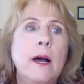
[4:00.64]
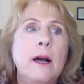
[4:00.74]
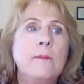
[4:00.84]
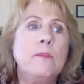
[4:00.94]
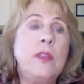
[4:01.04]

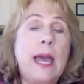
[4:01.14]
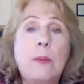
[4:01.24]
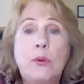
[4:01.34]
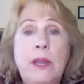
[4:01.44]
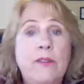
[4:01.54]
um, the
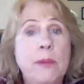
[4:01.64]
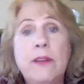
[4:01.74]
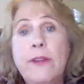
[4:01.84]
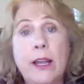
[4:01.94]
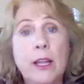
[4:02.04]
app would even
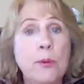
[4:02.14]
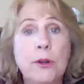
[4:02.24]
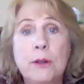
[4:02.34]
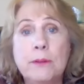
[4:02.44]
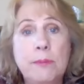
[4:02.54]
be
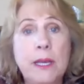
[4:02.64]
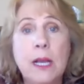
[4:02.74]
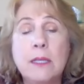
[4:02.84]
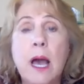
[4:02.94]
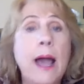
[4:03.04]
available,
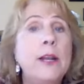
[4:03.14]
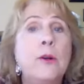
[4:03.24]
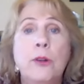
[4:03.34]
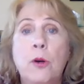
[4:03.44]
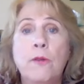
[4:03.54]
because I
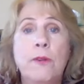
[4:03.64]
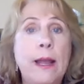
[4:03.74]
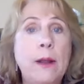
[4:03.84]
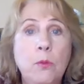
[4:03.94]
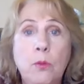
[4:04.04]
don't know if
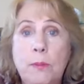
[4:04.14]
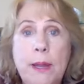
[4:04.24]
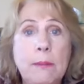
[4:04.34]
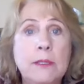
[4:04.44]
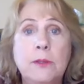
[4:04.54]
I would
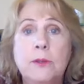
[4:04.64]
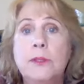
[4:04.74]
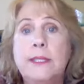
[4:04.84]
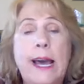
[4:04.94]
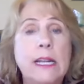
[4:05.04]
be able
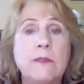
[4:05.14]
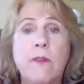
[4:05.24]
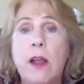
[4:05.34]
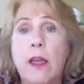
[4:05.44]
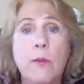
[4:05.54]
to
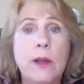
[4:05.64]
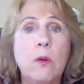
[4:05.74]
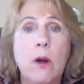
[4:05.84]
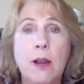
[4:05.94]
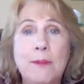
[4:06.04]
satisfy all the
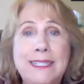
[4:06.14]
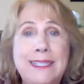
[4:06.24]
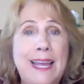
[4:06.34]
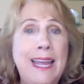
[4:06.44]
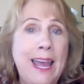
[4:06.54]

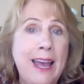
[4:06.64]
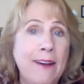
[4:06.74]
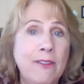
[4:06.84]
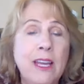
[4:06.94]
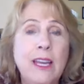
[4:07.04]
requirements they
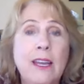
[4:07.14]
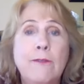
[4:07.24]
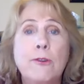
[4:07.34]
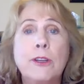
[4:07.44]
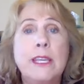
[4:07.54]
have
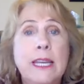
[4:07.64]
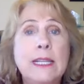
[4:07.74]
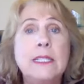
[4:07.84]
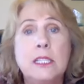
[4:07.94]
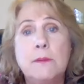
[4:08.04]
for
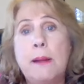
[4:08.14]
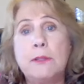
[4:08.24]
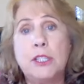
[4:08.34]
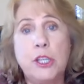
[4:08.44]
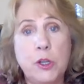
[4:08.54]
kids to be
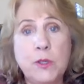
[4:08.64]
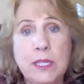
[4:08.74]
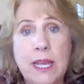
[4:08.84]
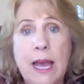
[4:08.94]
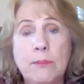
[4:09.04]
able to
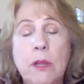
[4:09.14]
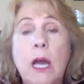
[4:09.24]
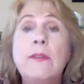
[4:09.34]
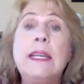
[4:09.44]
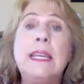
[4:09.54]
use the app.
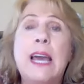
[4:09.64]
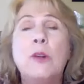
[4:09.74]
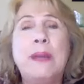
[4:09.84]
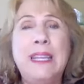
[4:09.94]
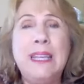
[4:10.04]
Not even, I
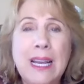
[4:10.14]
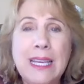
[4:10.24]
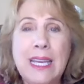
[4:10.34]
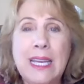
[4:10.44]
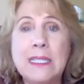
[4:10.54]
don't mean
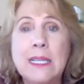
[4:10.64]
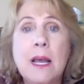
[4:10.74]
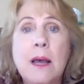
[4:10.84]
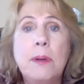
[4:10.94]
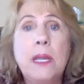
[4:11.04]
young kids,
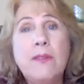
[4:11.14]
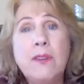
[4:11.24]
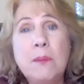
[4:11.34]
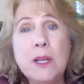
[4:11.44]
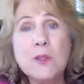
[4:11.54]
but
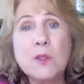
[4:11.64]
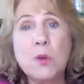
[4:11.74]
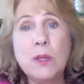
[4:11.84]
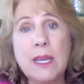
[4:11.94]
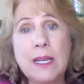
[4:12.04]
even middle
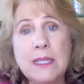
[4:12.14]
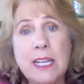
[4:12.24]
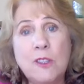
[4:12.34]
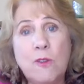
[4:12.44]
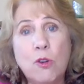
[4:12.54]
school kids,
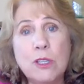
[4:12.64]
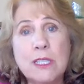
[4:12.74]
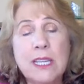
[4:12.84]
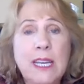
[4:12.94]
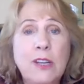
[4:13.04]
age
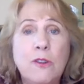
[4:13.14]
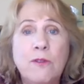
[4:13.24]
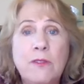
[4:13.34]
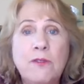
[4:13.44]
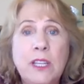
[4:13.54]
fourteen or
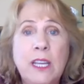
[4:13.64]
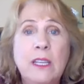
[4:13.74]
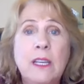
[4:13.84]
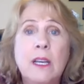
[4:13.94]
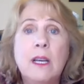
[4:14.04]

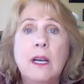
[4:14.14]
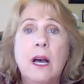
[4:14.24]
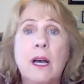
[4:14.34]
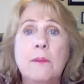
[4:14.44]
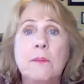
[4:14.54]
fifteen,
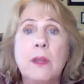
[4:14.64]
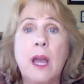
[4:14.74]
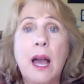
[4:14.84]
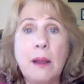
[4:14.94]
Um,